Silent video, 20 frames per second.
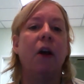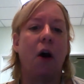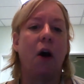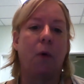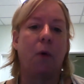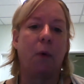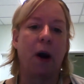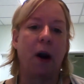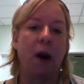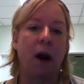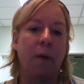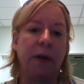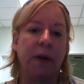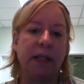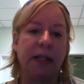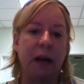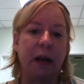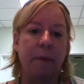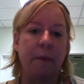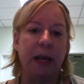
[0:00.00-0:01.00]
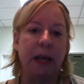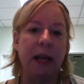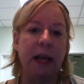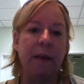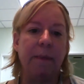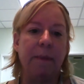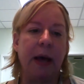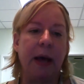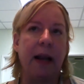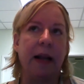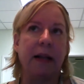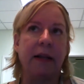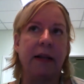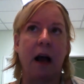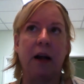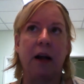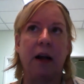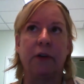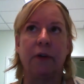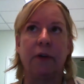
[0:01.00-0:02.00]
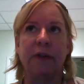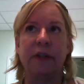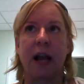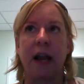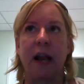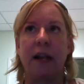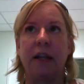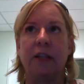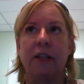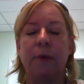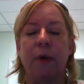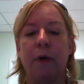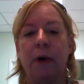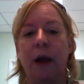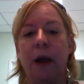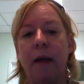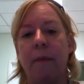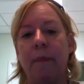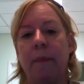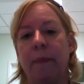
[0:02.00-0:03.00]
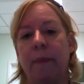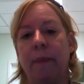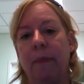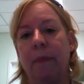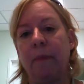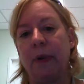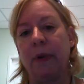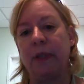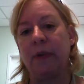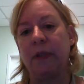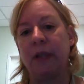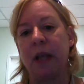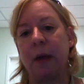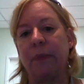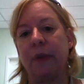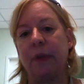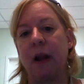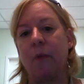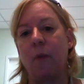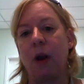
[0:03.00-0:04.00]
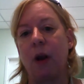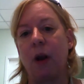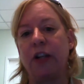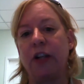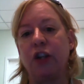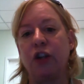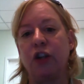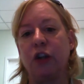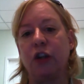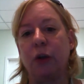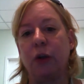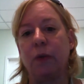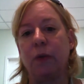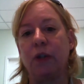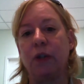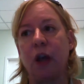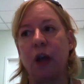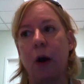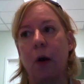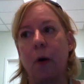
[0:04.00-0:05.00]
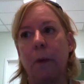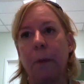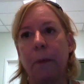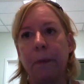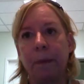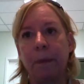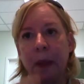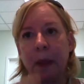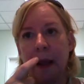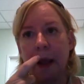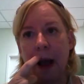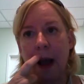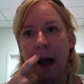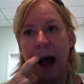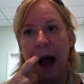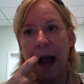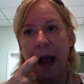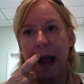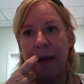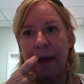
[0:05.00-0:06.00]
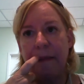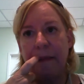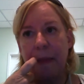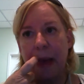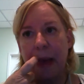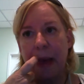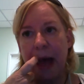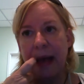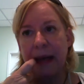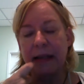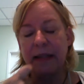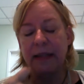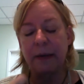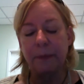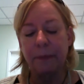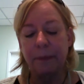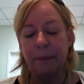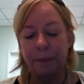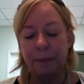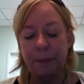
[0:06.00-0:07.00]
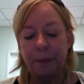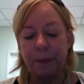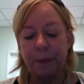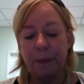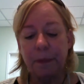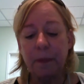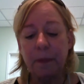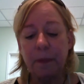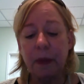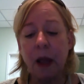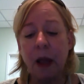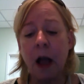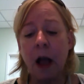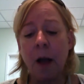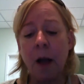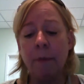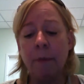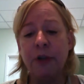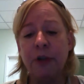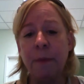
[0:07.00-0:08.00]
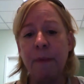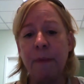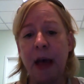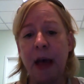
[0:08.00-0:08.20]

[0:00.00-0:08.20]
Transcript: or where I was going to be, but a Doctor of Science program was something I wanted to do. So I had met Jim